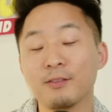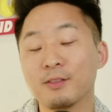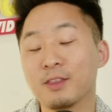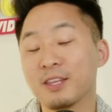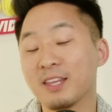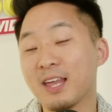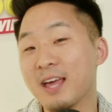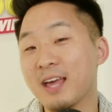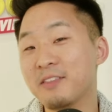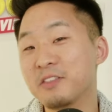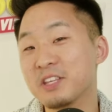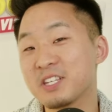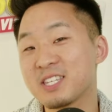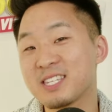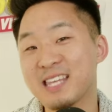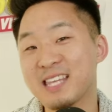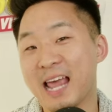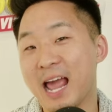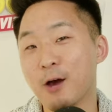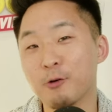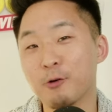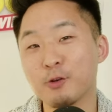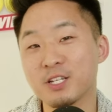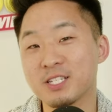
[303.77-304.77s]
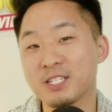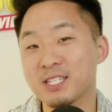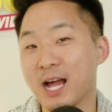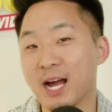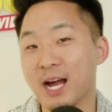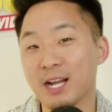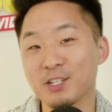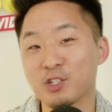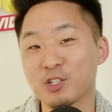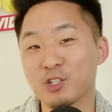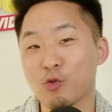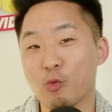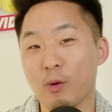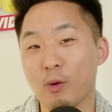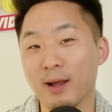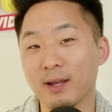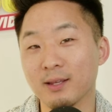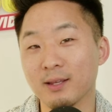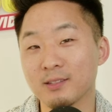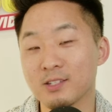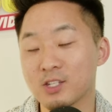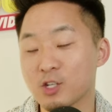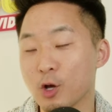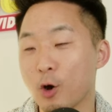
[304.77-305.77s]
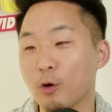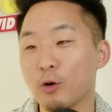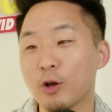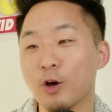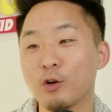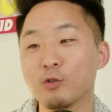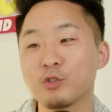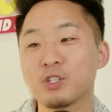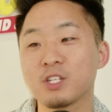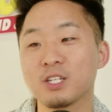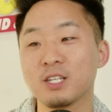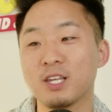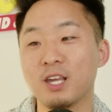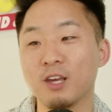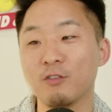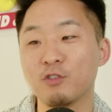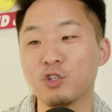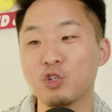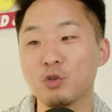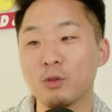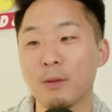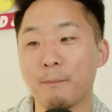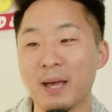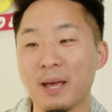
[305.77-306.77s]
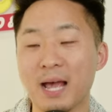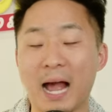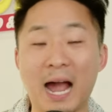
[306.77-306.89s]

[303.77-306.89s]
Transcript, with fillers: and the sound is not as great. Sonos gives you the best.